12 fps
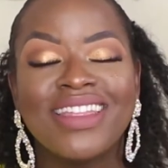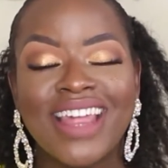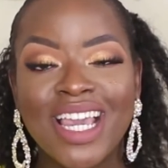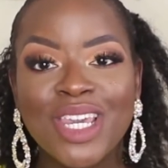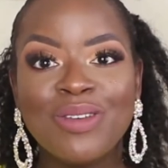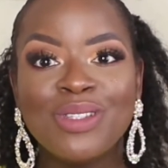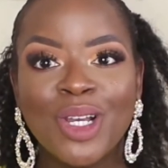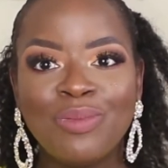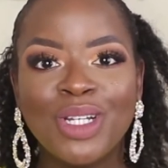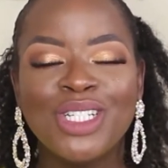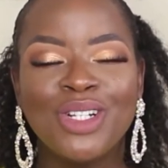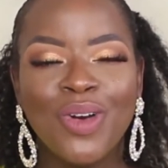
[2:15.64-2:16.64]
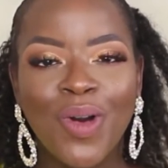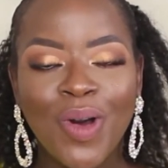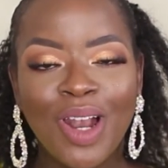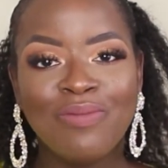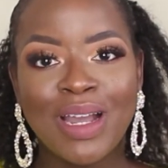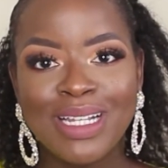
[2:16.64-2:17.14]
Thank you so much to
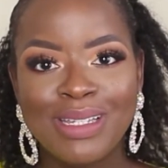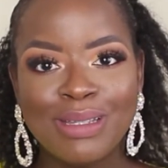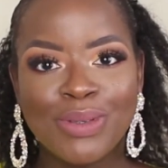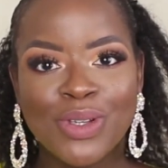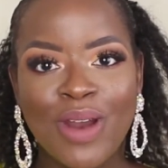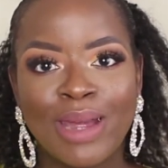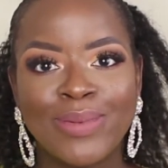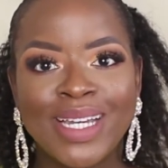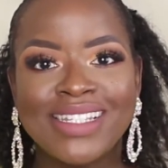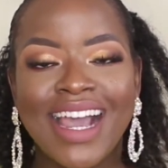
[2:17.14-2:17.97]
all of my new subscribers.